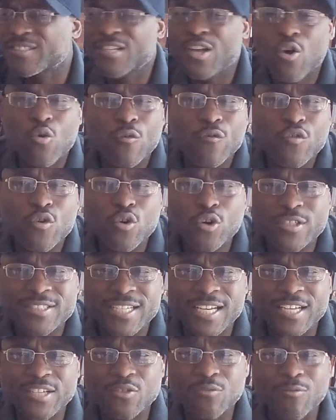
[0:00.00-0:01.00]
No, of course
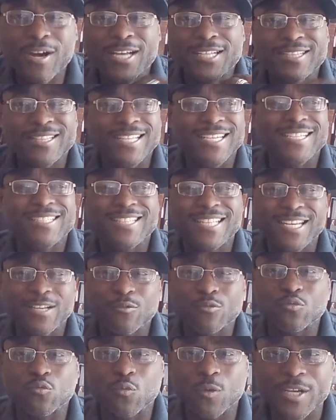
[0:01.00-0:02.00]
not. Do I think that it
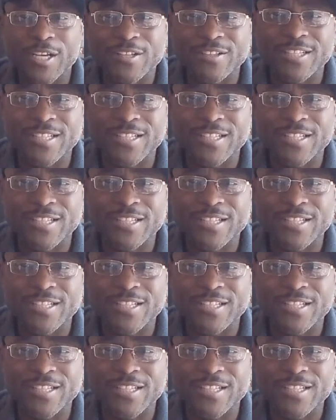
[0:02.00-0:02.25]
was weird